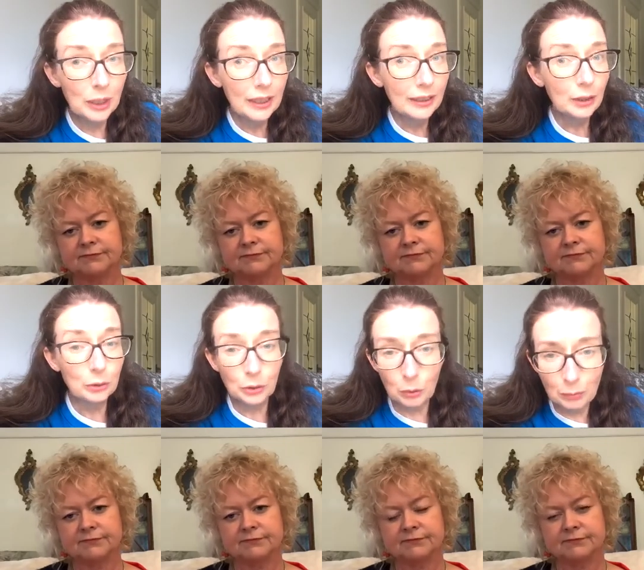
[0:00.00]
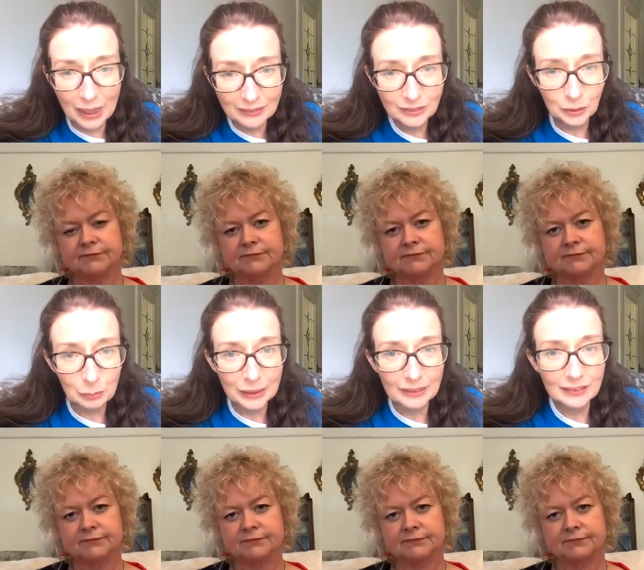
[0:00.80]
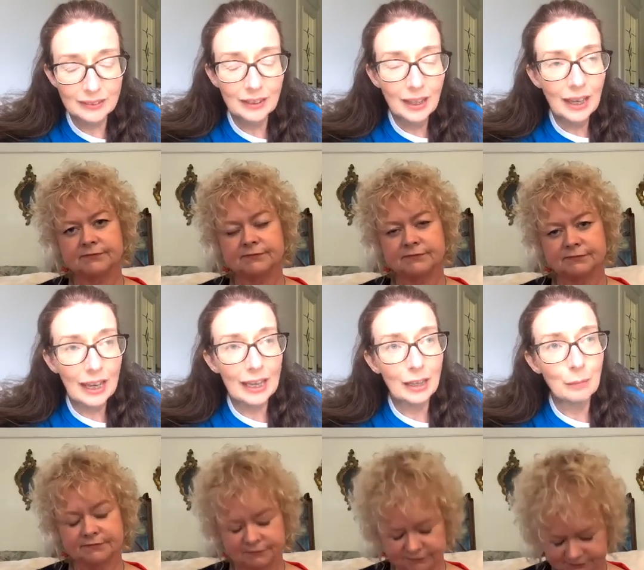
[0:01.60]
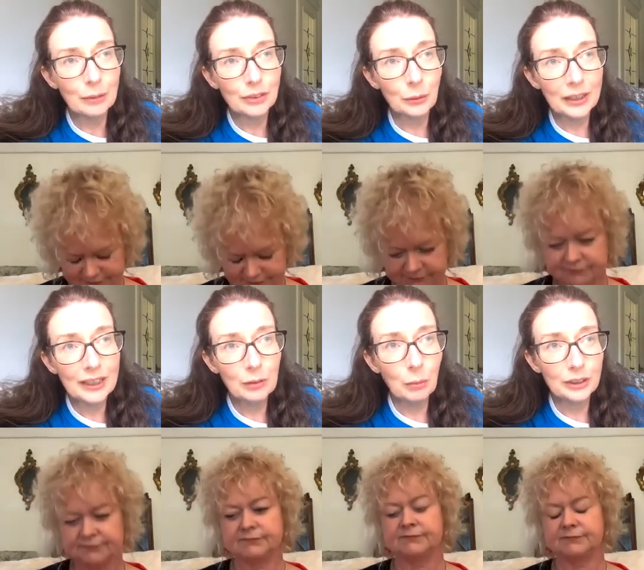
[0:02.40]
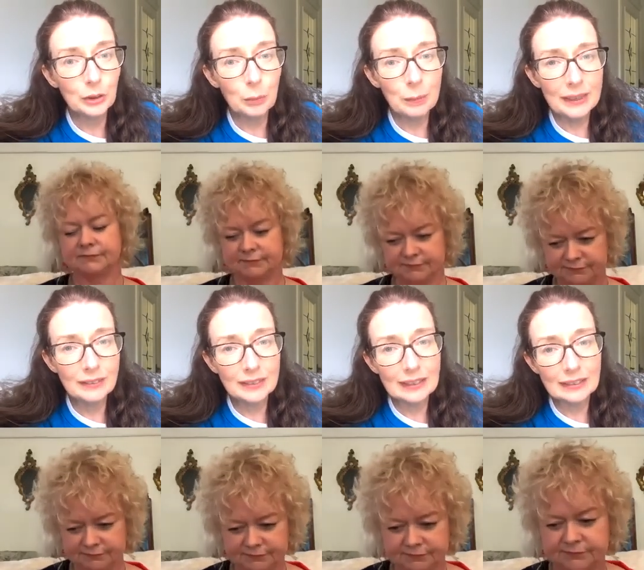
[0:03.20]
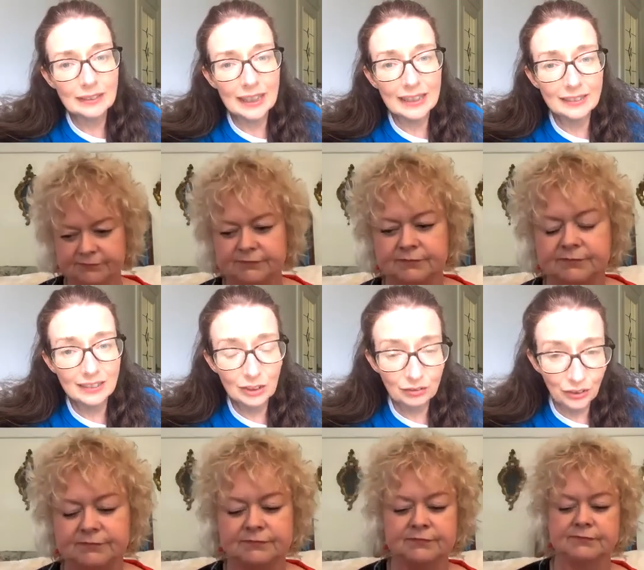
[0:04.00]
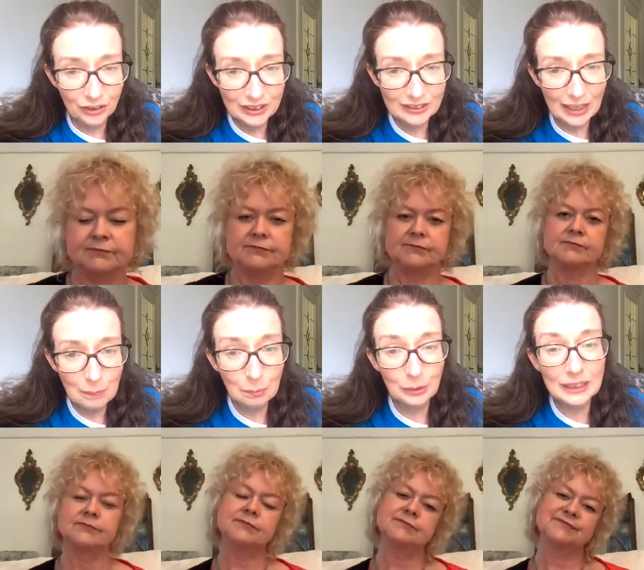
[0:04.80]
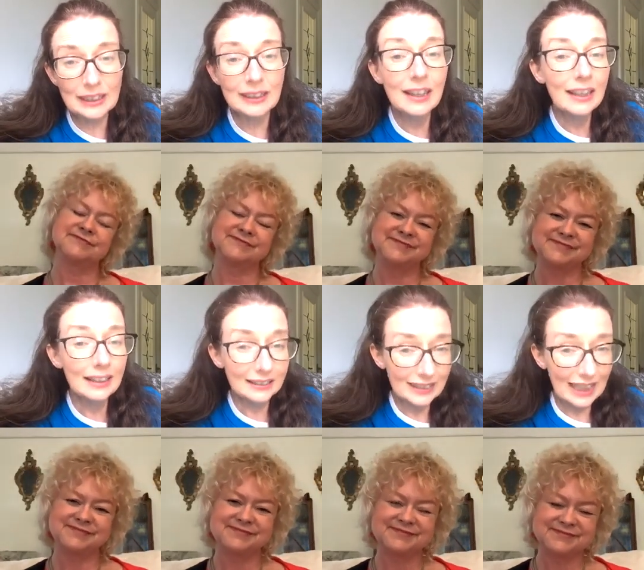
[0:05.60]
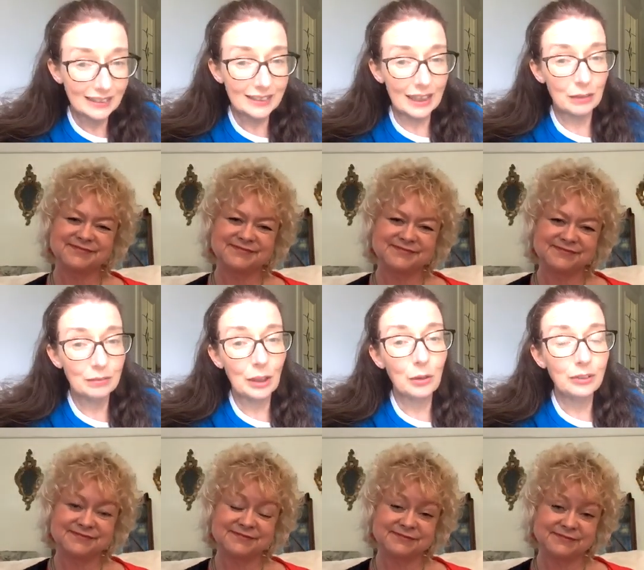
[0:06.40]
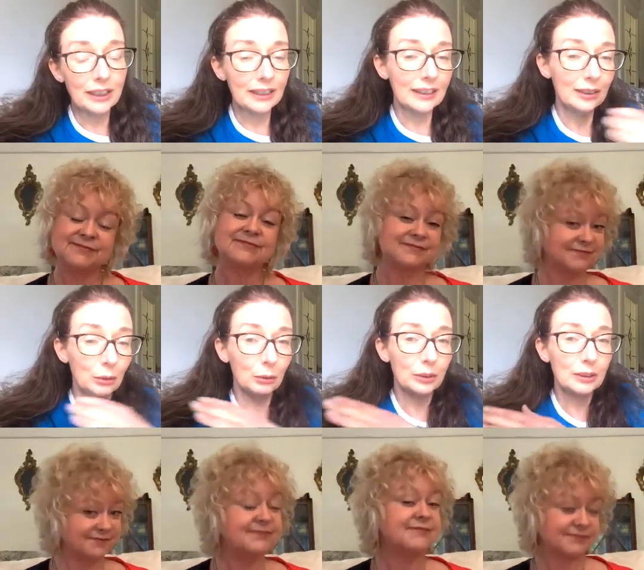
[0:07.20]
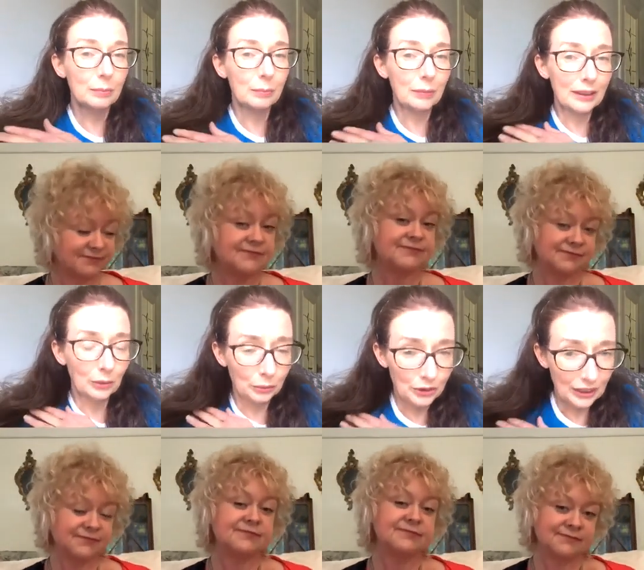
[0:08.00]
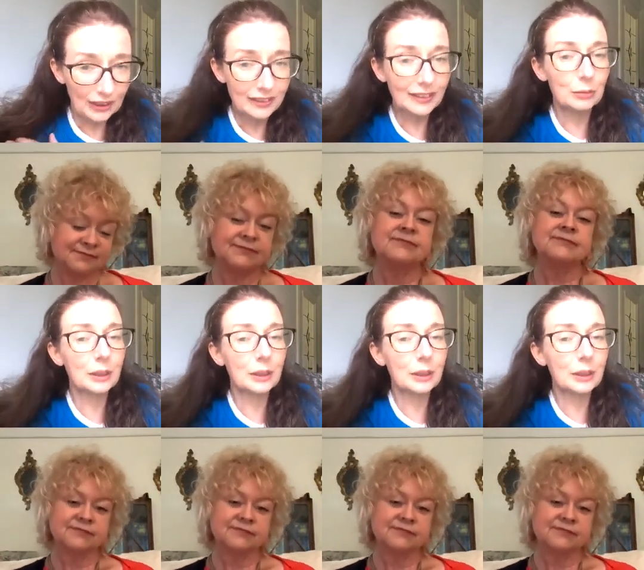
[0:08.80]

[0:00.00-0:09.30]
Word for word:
Speaker 1: who don't masturbate. Um, so I think what you're basically saying is the first step really is that self-loving, you know, it's you know, starting with the